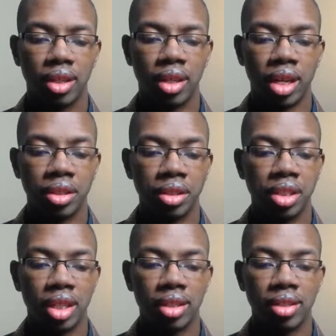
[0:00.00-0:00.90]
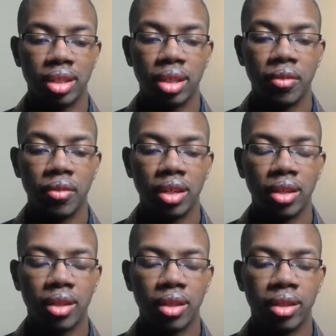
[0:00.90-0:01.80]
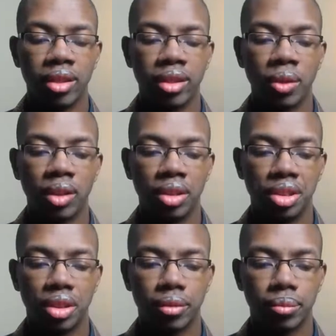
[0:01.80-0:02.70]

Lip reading: the energy at the center of the earth is orange.